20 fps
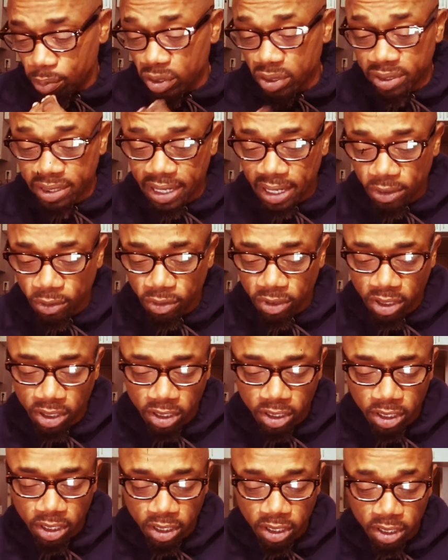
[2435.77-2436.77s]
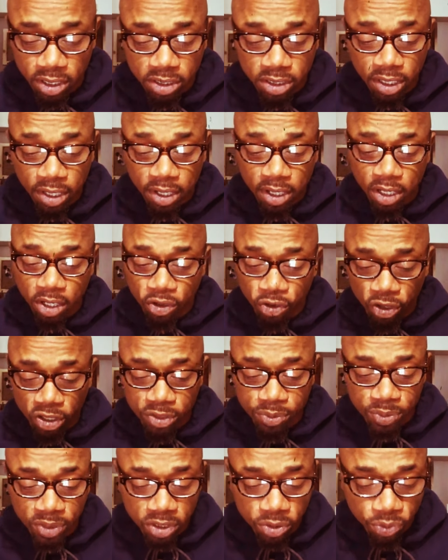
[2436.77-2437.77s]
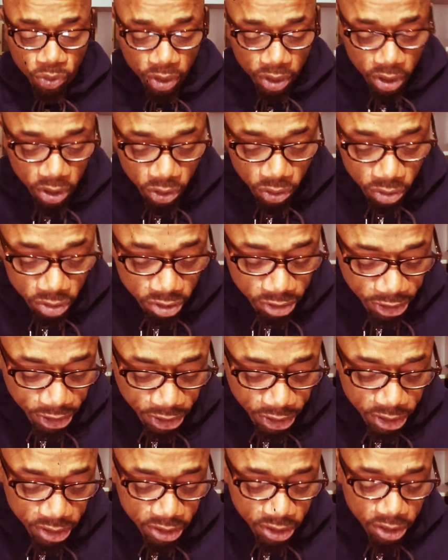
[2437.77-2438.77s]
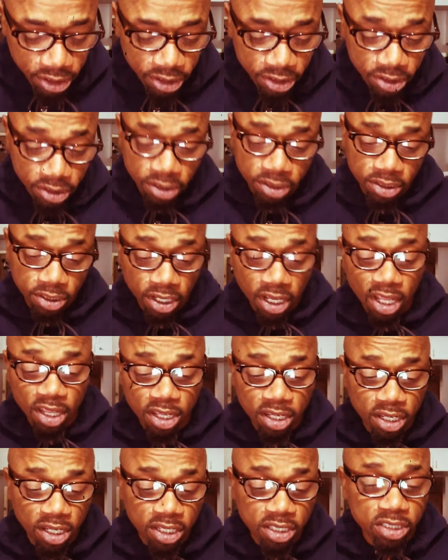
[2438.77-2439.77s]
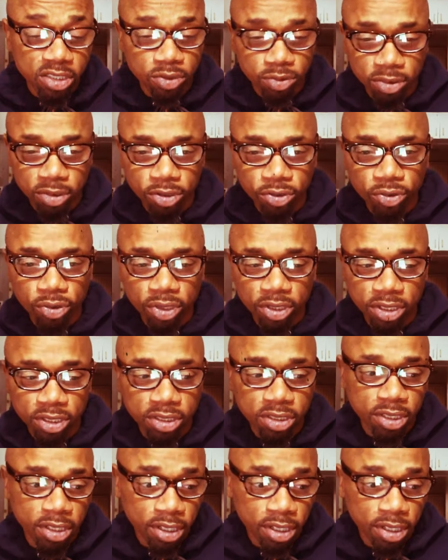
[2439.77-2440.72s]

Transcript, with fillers: put that on your kids. Christmas, one of those days, Easter's. The other nations were doing these